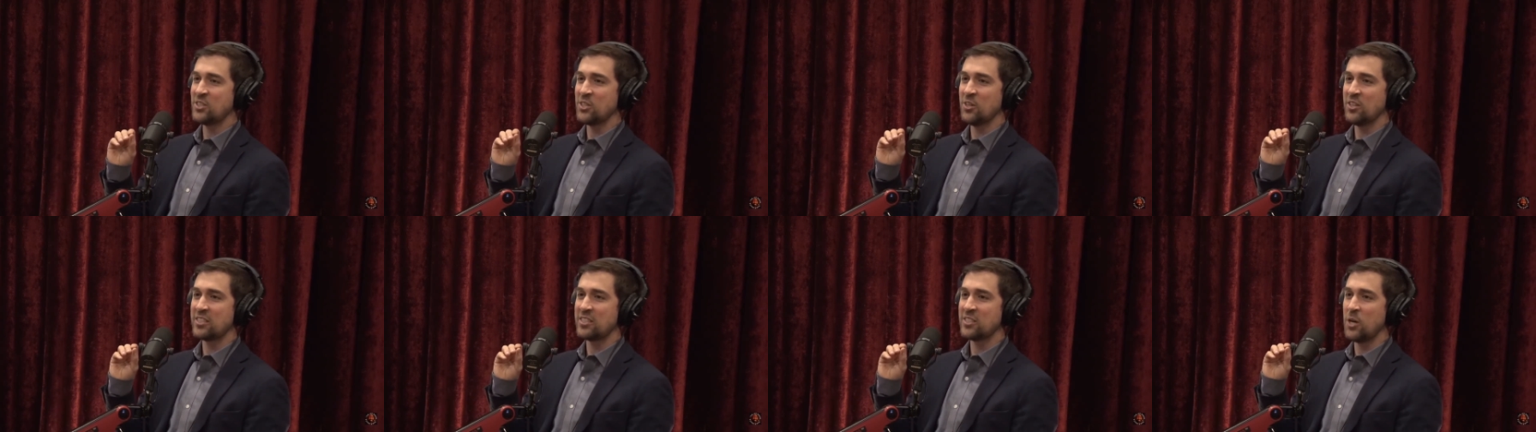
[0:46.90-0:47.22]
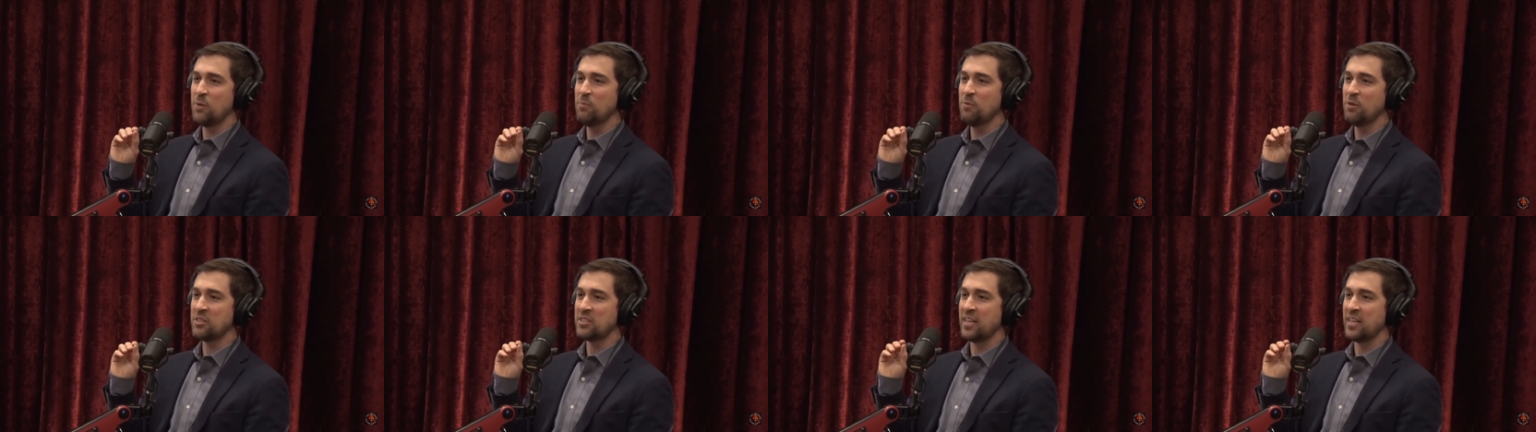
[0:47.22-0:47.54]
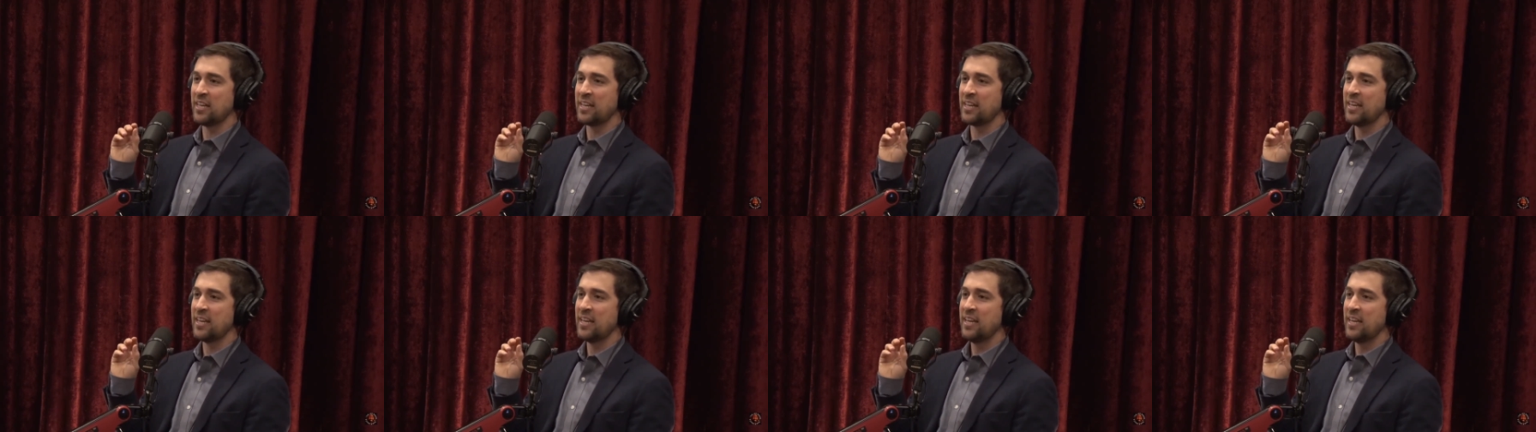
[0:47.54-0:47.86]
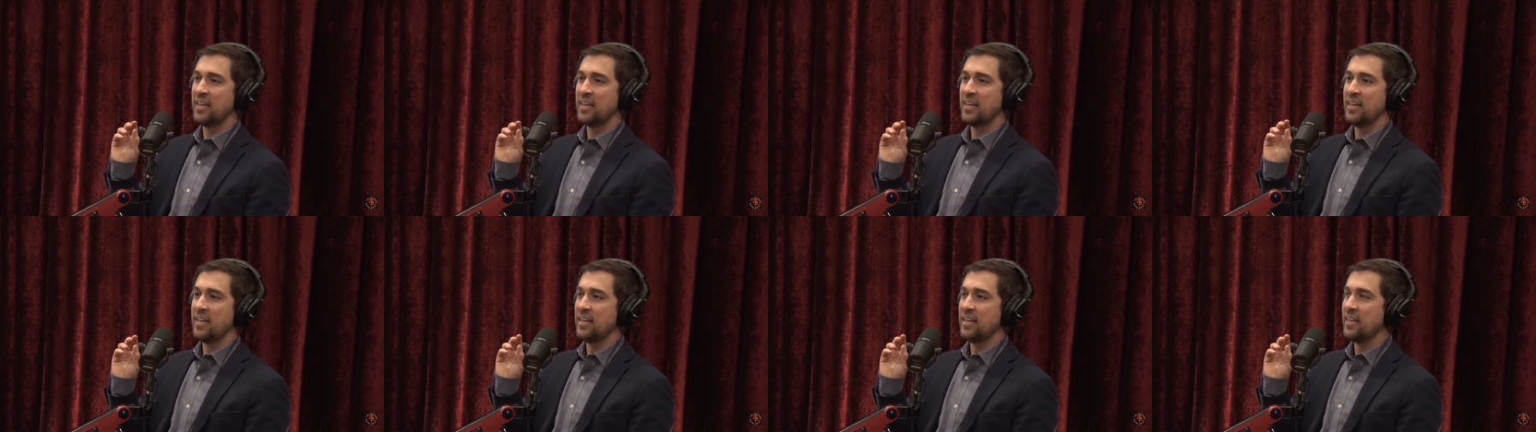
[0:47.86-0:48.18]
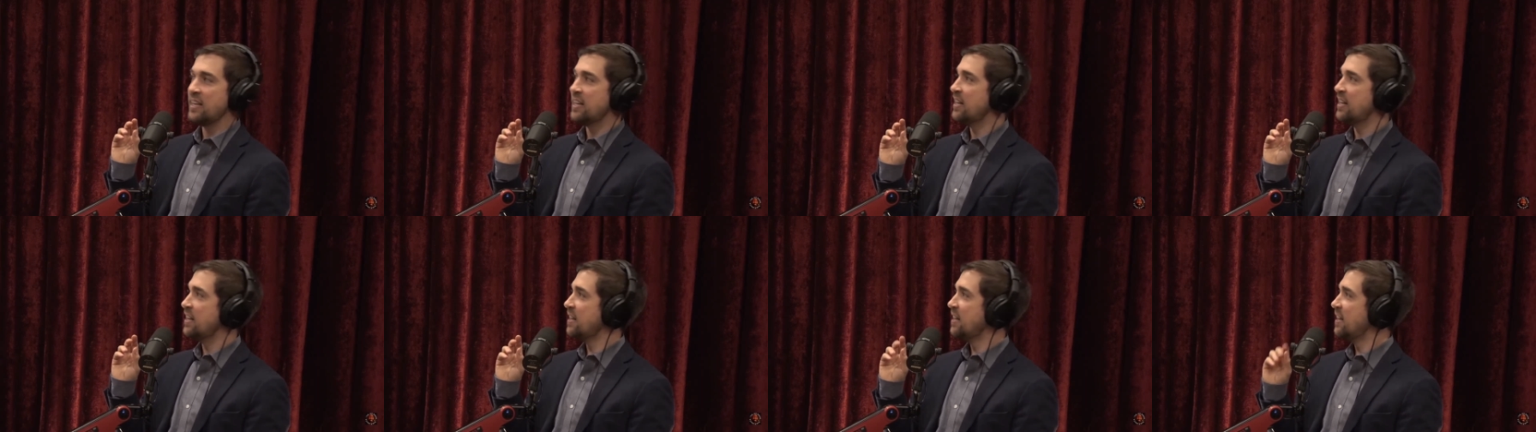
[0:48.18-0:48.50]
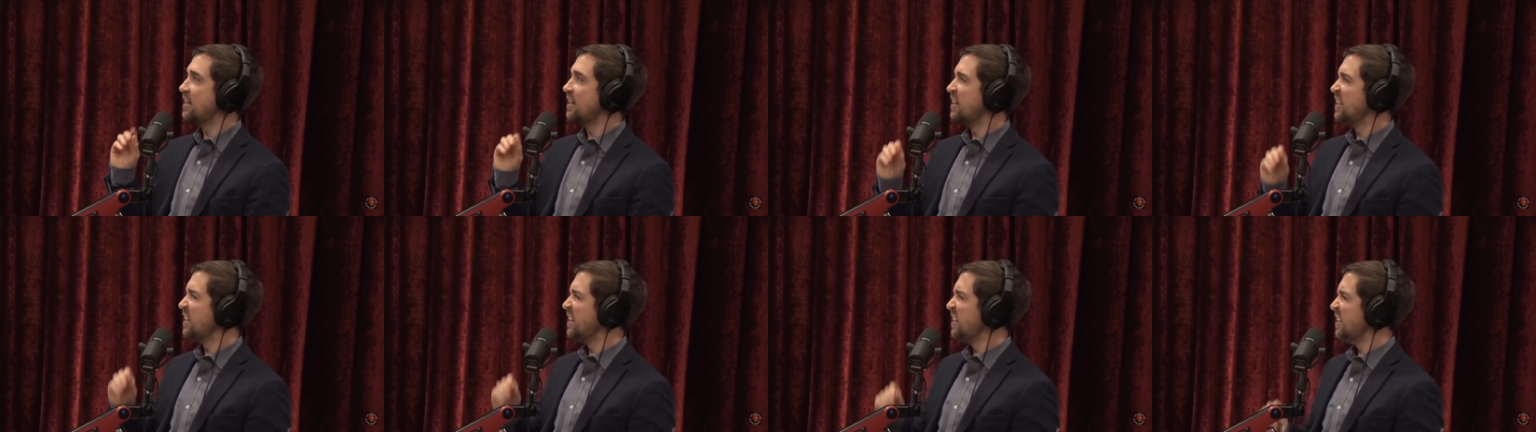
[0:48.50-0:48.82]
And so it's almost like, oh, it
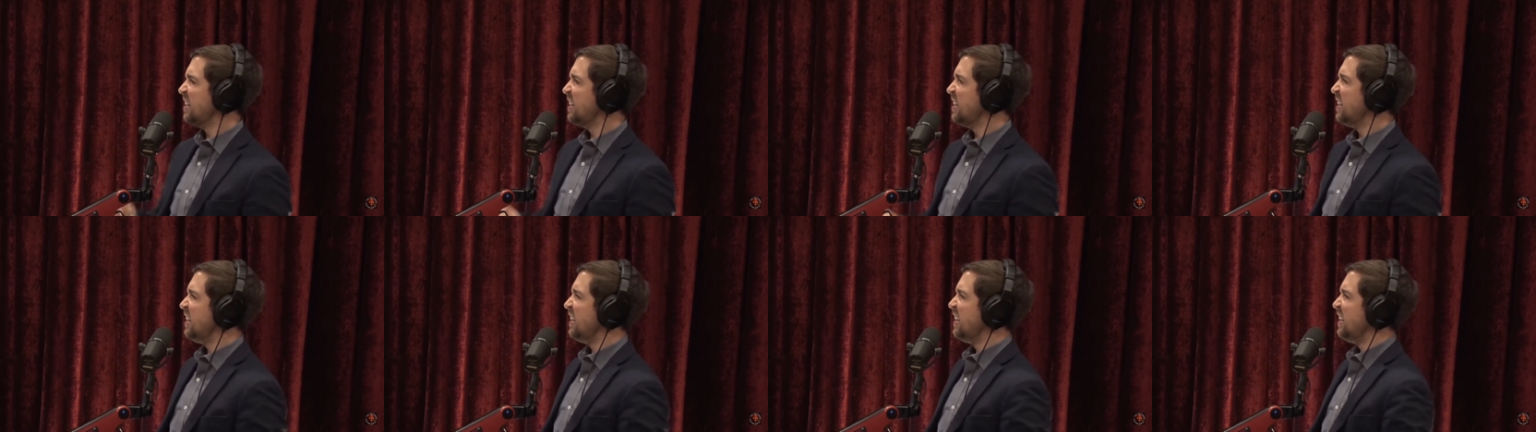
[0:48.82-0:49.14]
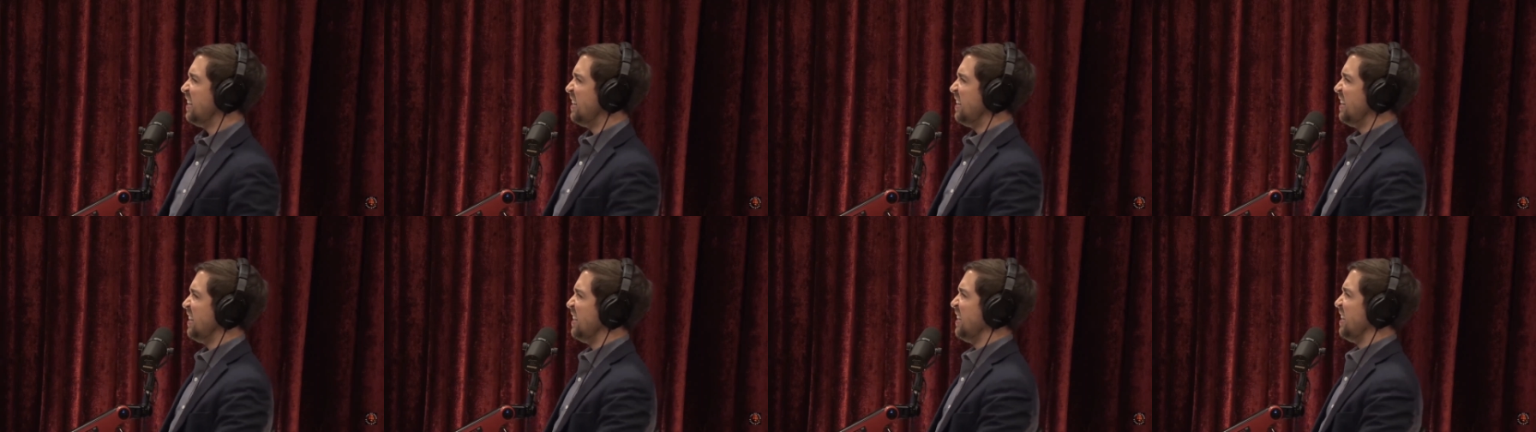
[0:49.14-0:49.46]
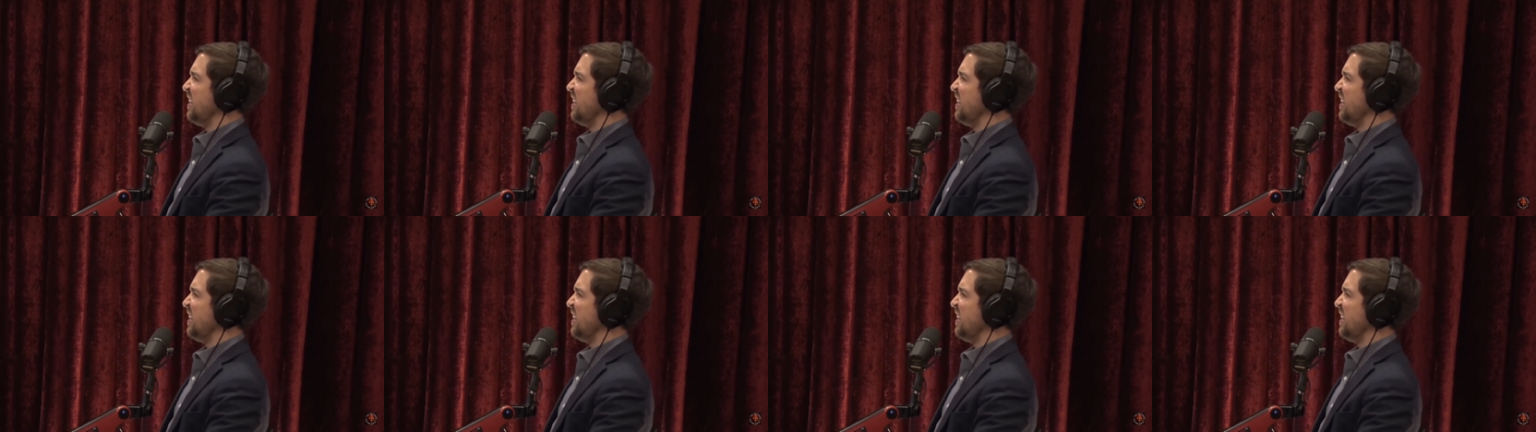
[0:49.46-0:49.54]
says Panera is not